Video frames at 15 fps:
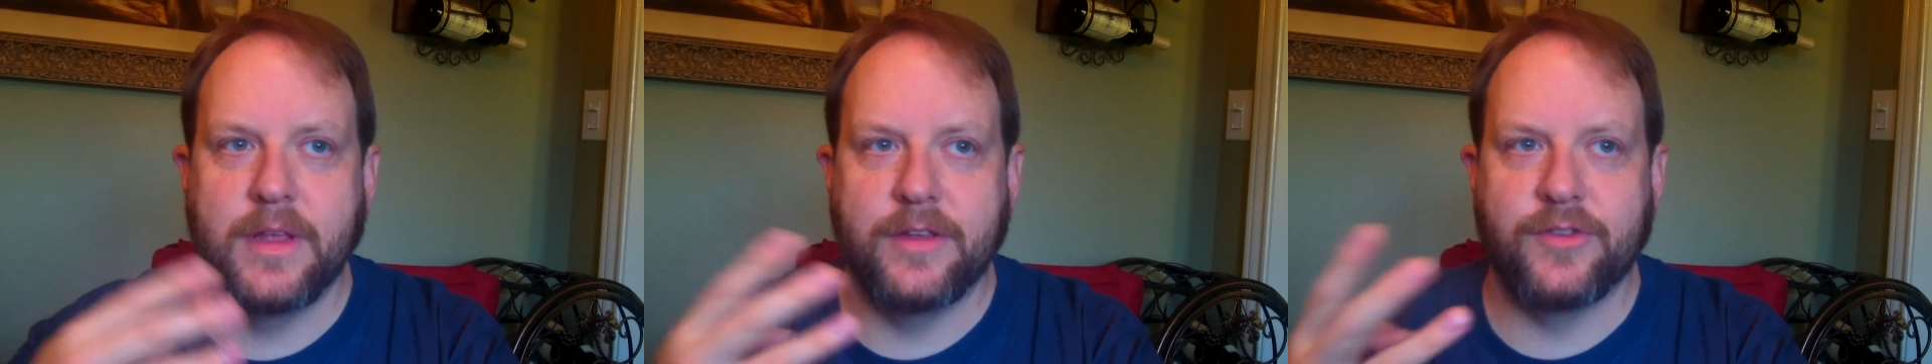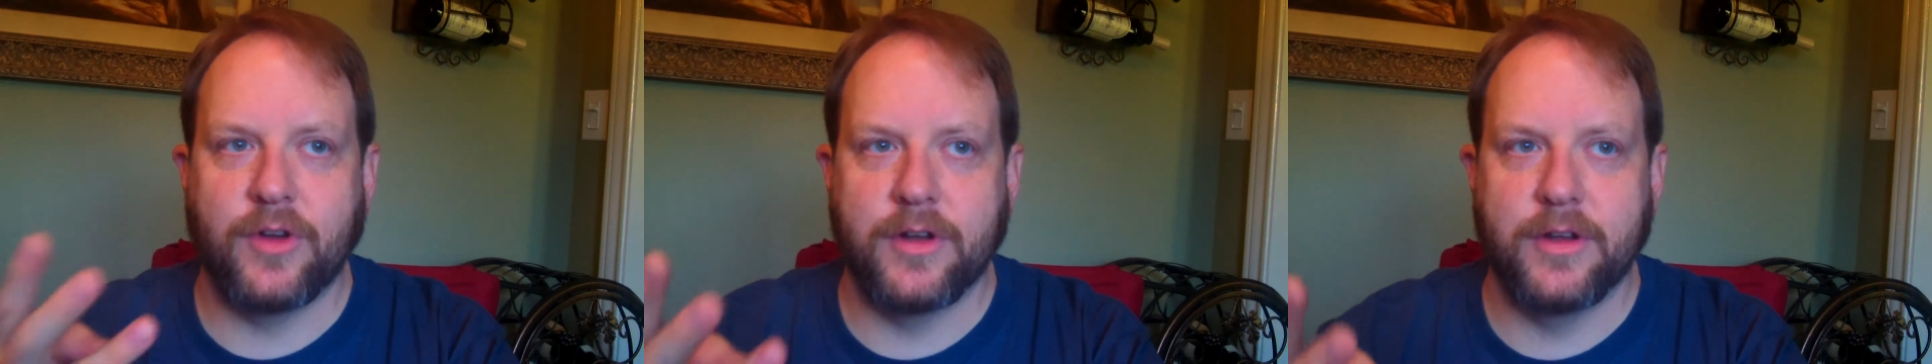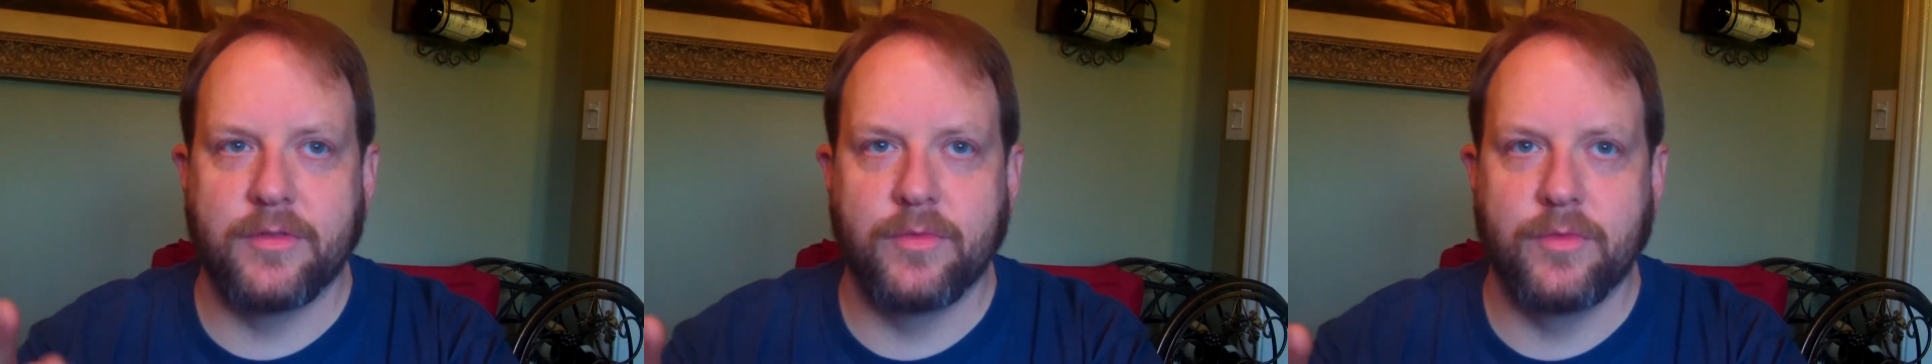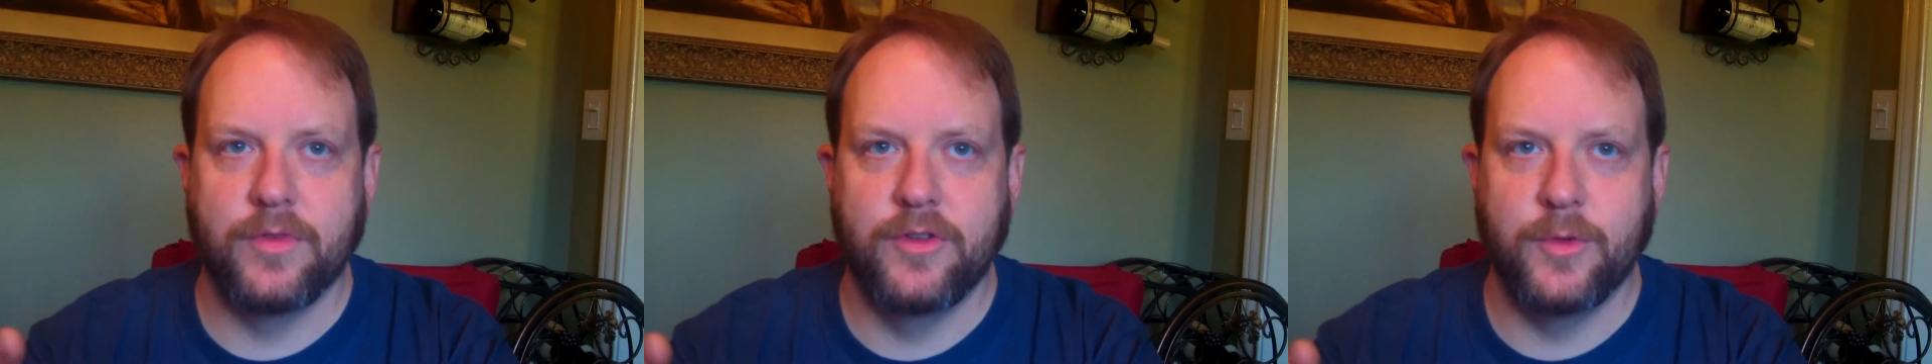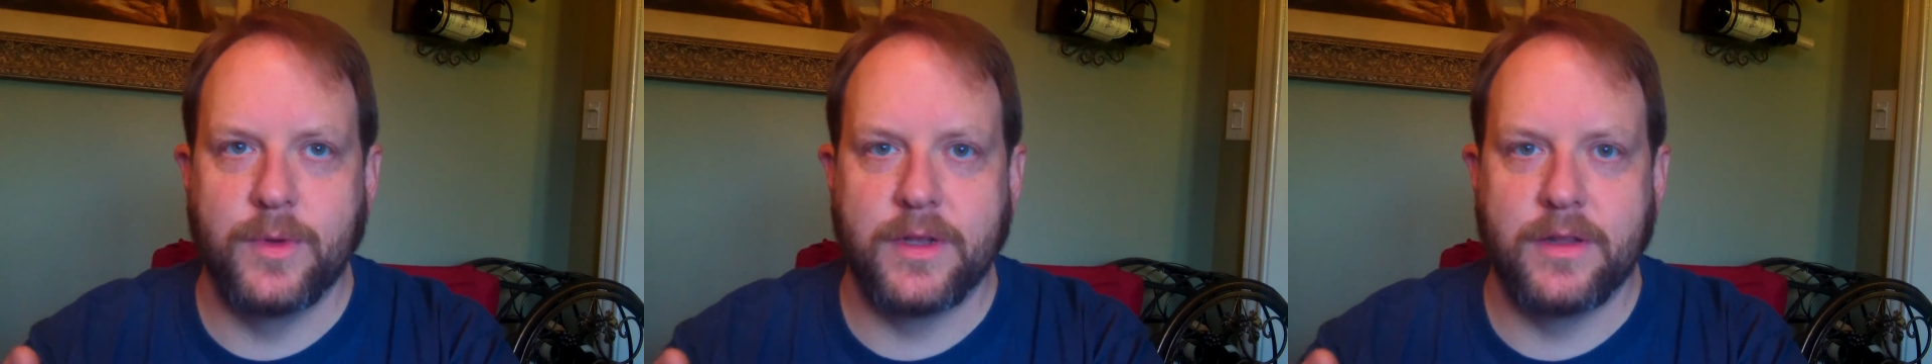they started
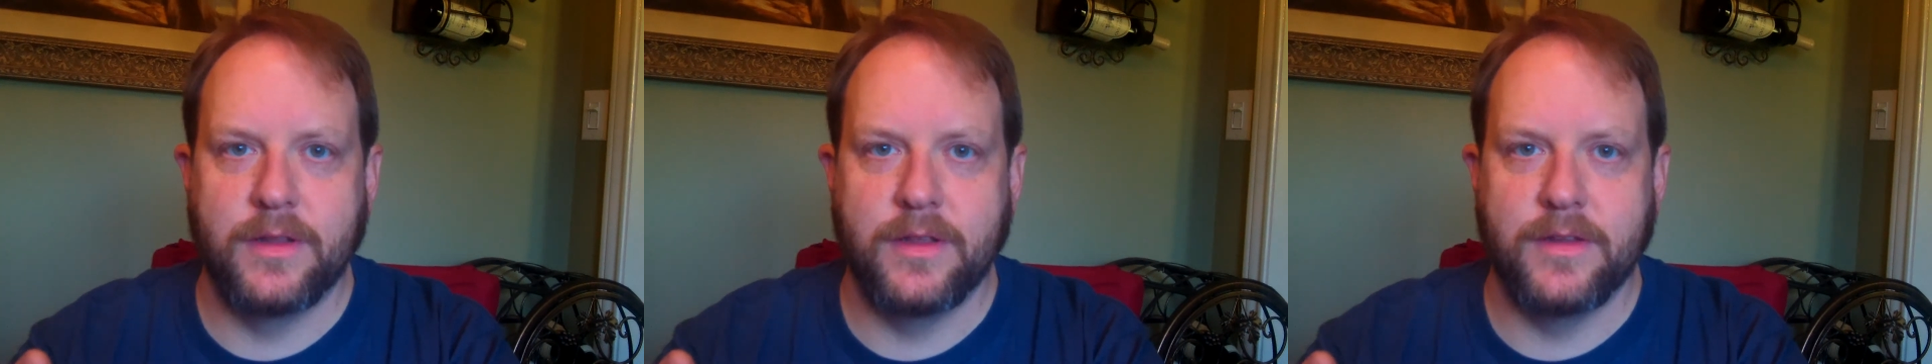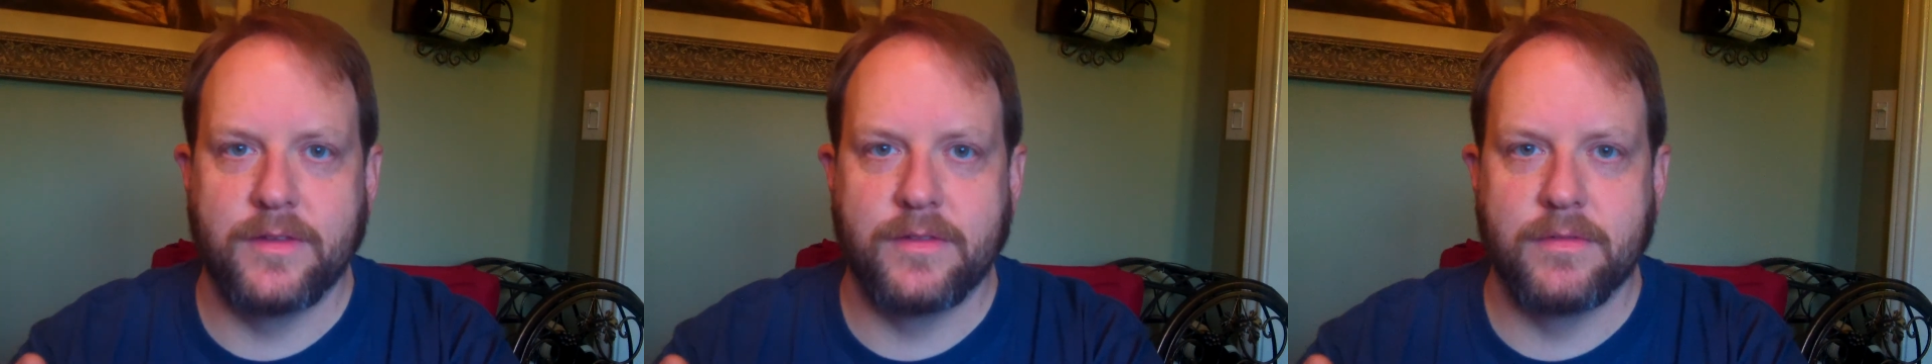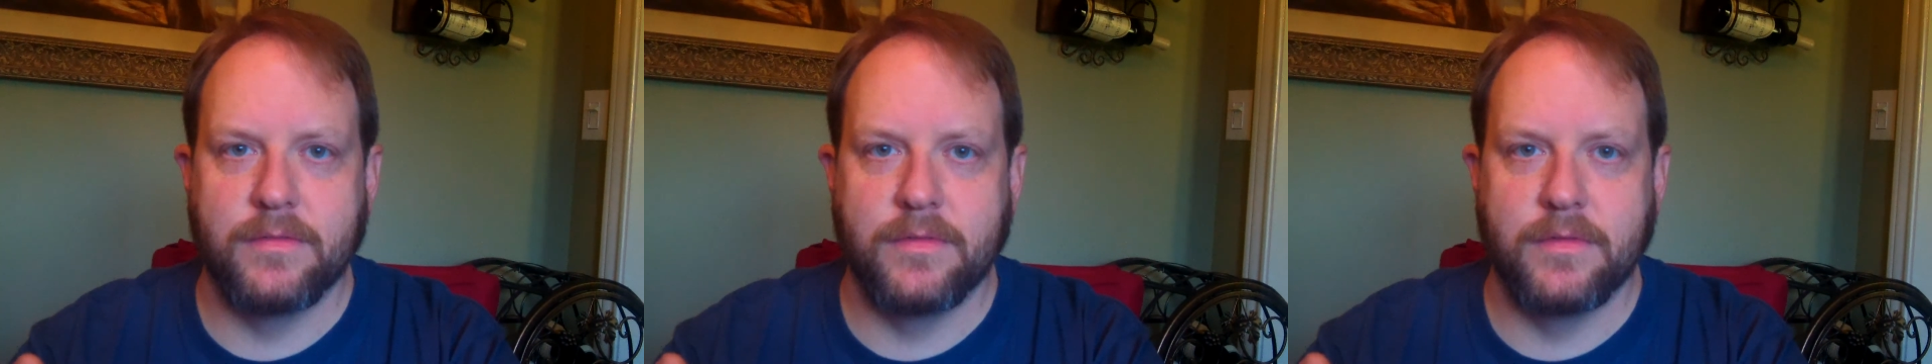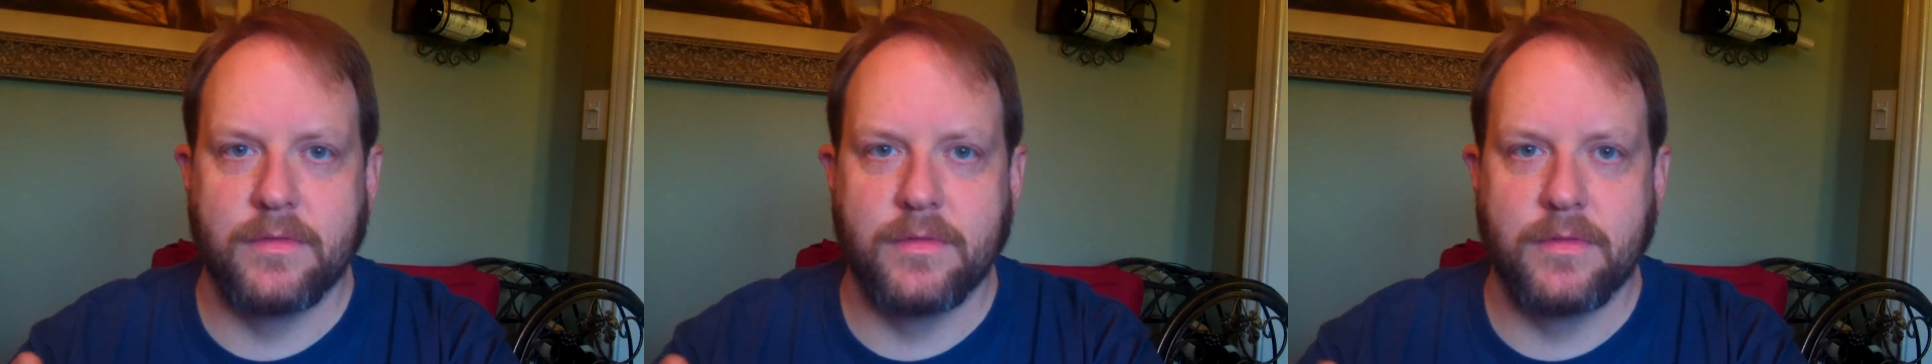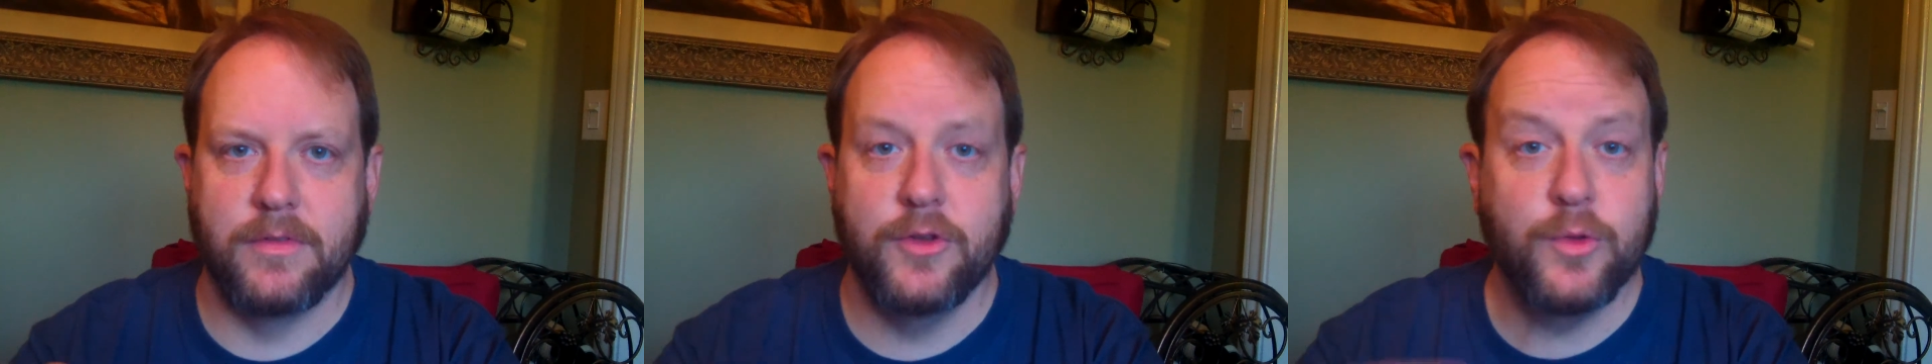doing these
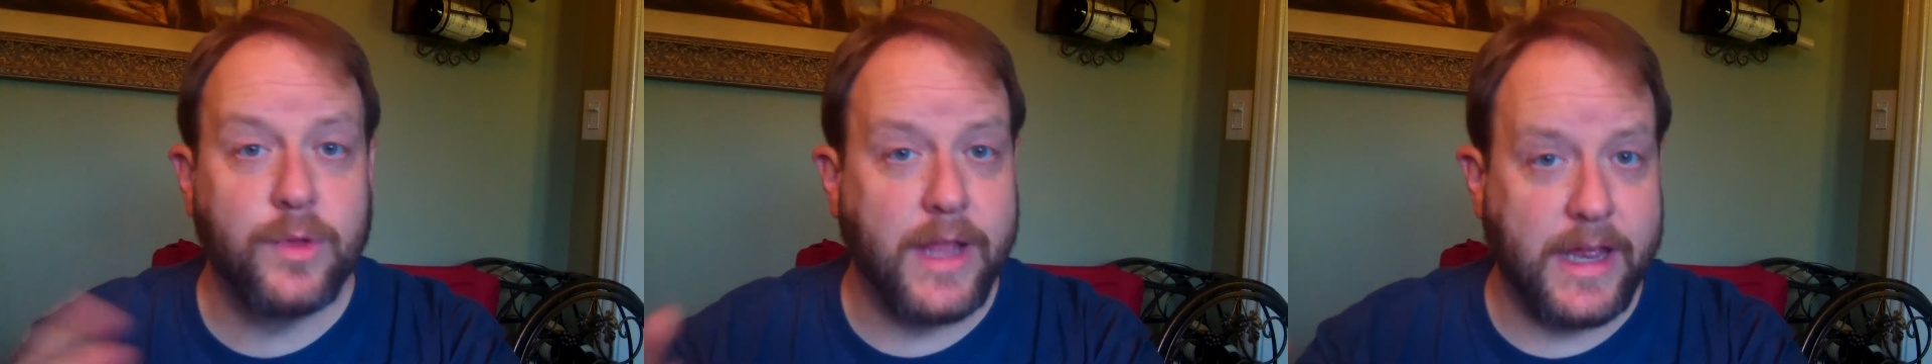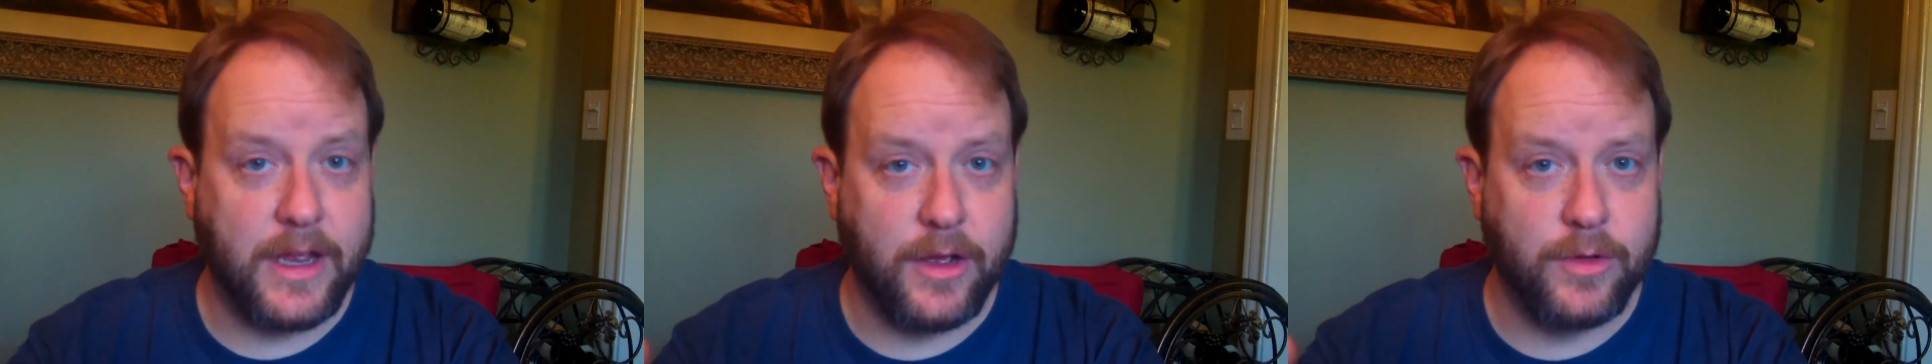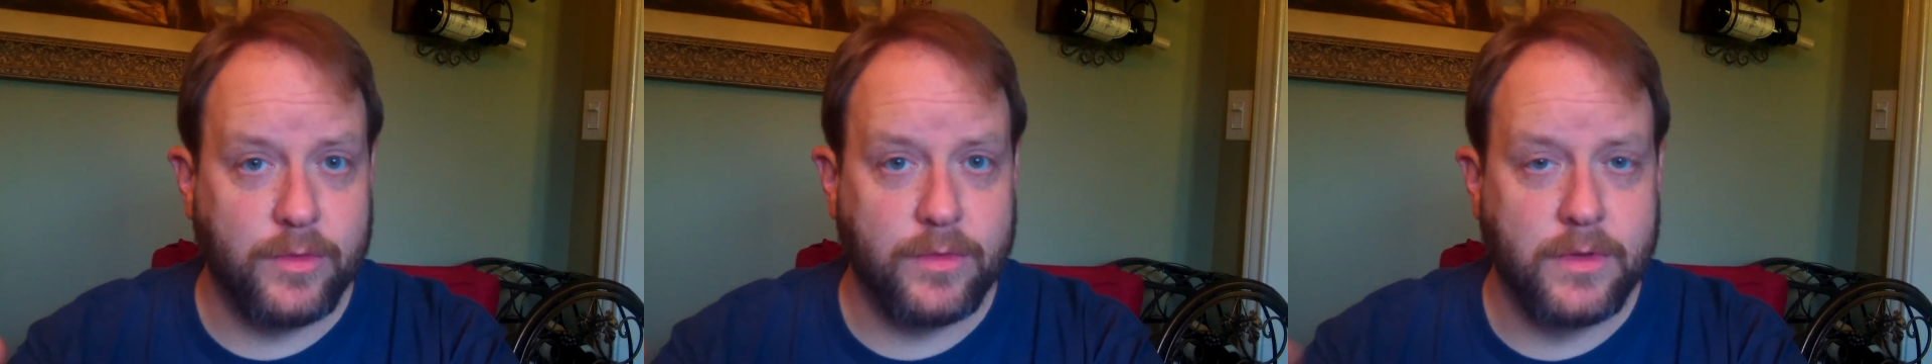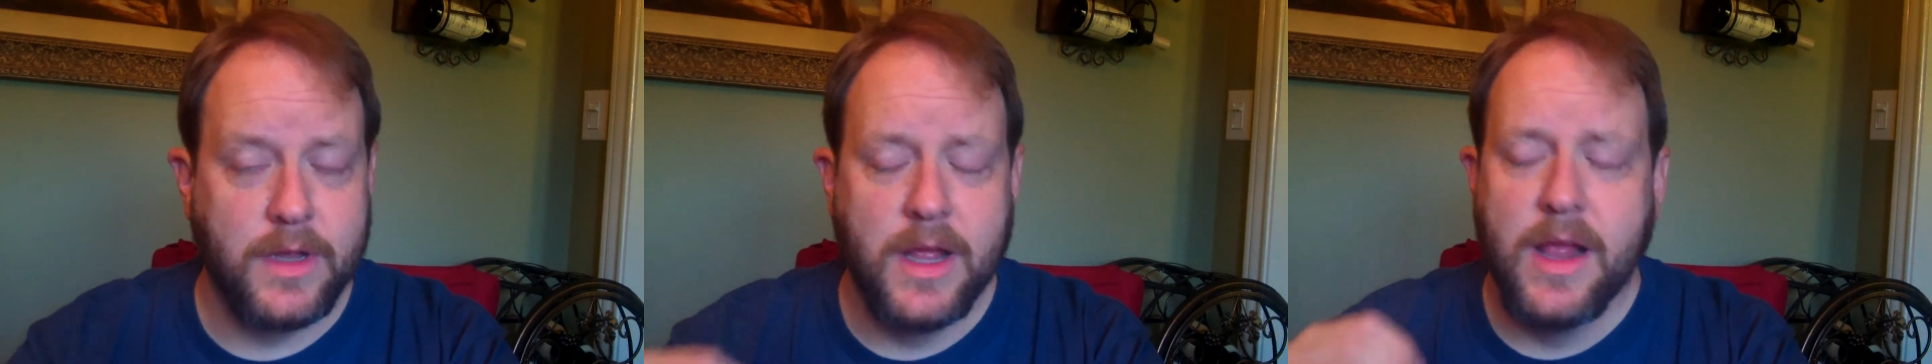new Lego.